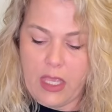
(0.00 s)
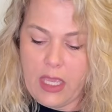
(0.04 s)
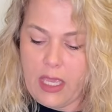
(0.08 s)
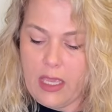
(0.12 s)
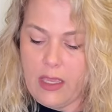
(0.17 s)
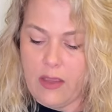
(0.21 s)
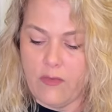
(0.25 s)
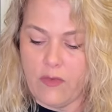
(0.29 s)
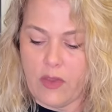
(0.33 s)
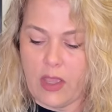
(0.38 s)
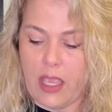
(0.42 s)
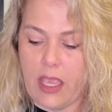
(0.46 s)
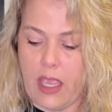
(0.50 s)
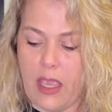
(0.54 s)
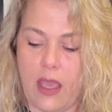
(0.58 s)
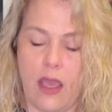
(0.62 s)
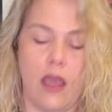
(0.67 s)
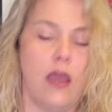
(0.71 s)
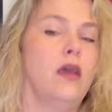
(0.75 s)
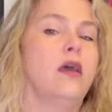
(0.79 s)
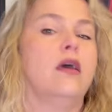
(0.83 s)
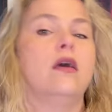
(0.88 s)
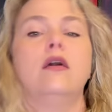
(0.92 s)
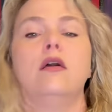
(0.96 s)
Okay, if
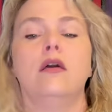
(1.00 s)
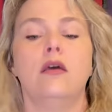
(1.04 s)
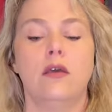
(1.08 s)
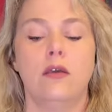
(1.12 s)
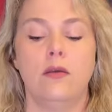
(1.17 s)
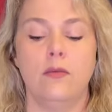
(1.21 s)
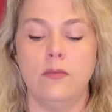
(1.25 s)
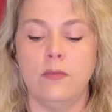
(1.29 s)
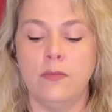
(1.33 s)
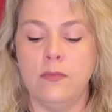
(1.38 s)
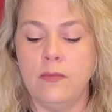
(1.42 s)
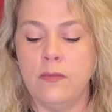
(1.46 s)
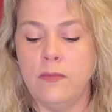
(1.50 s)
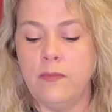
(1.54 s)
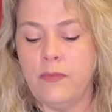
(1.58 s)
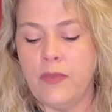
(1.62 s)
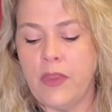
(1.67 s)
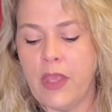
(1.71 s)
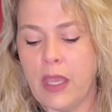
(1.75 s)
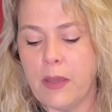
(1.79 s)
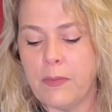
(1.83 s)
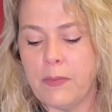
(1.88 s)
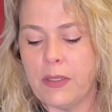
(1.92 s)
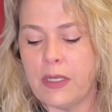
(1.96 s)

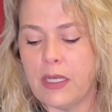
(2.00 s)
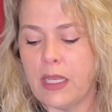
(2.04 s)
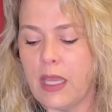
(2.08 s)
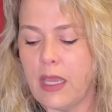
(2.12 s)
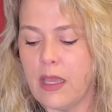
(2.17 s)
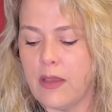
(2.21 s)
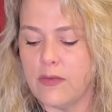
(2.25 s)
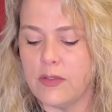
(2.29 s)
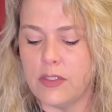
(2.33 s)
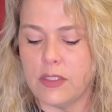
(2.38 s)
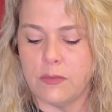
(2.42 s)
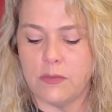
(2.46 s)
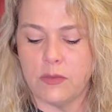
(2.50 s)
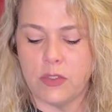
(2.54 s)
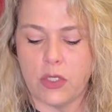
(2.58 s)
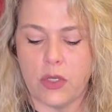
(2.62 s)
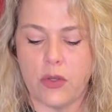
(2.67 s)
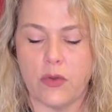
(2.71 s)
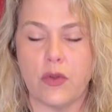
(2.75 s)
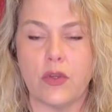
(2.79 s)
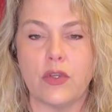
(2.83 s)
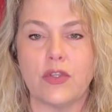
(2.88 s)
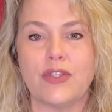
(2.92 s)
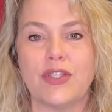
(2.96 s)
I happen to have some
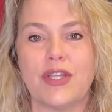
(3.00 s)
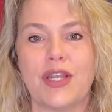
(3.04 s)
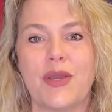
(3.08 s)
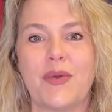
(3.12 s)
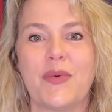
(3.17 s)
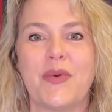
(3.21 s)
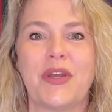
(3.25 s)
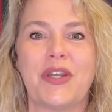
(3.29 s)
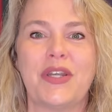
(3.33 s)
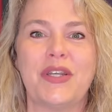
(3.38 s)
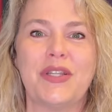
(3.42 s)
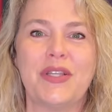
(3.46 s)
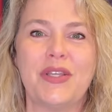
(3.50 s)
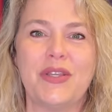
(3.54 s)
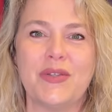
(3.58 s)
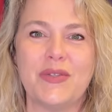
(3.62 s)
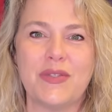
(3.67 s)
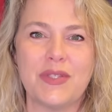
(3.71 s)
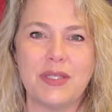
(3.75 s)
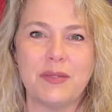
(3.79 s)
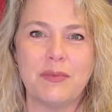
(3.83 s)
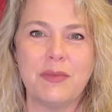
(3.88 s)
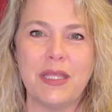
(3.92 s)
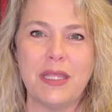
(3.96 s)
jokers and I wanted to
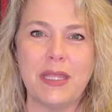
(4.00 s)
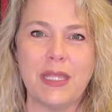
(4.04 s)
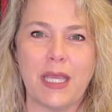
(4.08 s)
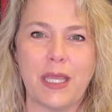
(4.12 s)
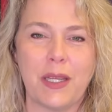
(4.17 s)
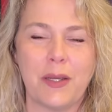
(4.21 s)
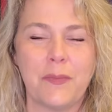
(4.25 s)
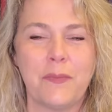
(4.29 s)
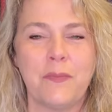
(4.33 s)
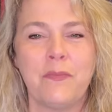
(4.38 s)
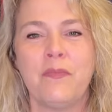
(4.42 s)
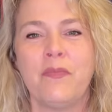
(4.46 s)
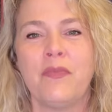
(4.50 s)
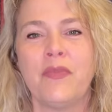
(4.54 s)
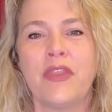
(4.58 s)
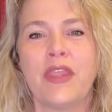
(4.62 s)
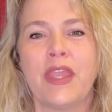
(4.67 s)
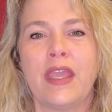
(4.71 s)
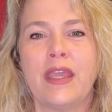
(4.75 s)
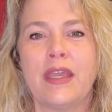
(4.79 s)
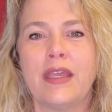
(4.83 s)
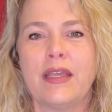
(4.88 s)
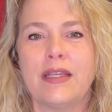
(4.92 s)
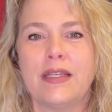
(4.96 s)
use them in there.
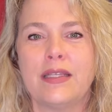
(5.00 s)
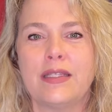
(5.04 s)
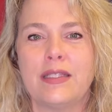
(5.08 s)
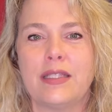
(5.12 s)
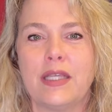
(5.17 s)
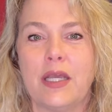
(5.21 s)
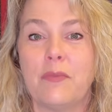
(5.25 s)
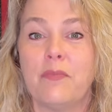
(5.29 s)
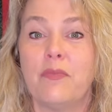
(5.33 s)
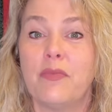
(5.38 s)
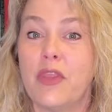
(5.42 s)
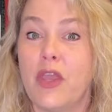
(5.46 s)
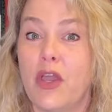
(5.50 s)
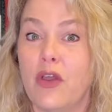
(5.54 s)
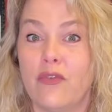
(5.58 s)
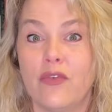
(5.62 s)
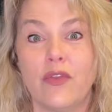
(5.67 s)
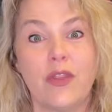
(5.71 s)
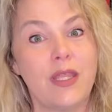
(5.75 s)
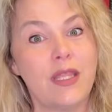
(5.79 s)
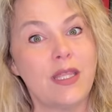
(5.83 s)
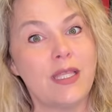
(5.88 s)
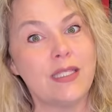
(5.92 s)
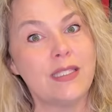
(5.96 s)
So
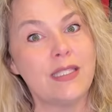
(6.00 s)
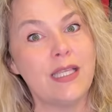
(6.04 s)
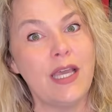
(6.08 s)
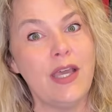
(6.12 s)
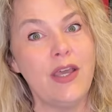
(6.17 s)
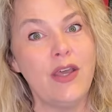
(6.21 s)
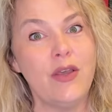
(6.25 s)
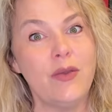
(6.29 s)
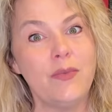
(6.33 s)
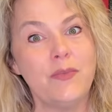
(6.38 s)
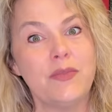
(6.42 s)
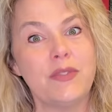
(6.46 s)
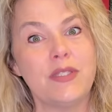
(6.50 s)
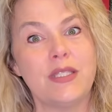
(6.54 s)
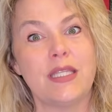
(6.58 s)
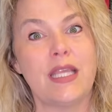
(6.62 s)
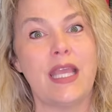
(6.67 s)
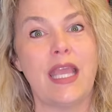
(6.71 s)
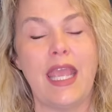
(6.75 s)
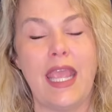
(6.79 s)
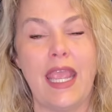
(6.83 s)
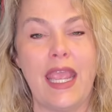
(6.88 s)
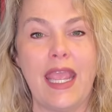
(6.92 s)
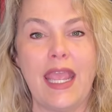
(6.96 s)
hopefully this helps,
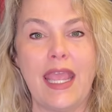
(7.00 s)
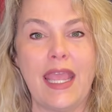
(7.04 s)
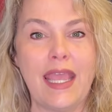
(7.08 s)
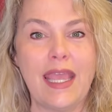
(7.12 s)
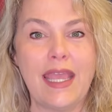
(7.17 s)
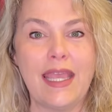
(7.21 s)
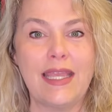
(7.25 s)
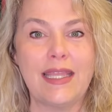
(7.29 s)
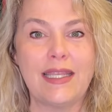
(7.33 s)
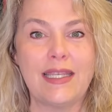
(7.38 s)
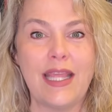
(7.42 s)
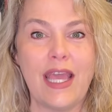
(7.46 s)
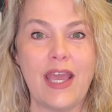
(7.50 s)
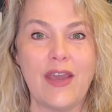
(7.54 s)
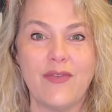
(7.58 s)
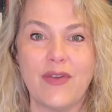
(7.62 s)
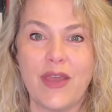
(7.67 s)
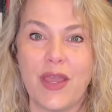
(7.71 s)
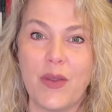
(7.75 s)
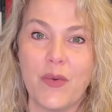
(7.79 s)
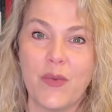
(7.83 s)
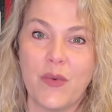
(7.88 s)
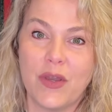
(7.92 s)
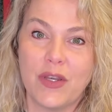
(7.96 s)
and have
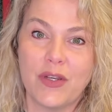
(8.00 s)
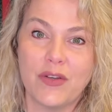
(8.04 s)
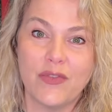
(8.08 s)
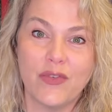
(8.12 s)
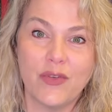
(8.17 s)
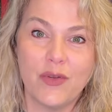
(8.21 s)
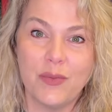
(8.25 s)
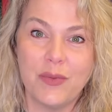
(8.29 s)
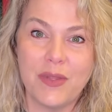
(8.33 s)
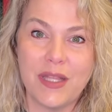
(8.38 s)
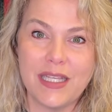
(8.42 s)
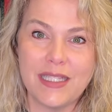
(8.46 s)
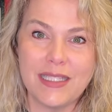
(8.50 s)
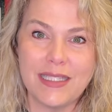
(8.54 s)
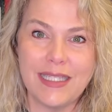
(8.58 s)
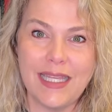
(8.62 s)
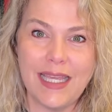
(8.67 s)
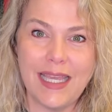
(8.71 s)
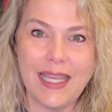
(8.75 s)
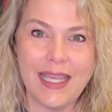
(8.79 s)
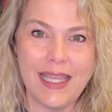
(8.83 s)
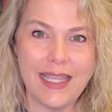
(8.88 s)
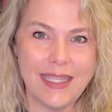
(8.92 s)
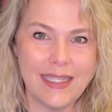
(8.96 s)
a wonderful, blessed
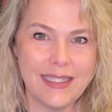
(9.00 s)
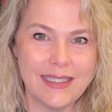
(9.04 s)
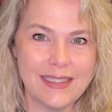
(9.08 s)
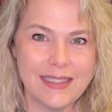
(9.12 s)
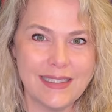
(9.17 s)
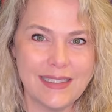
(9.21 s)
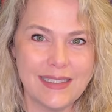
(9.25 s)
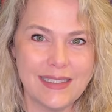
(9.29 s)
day.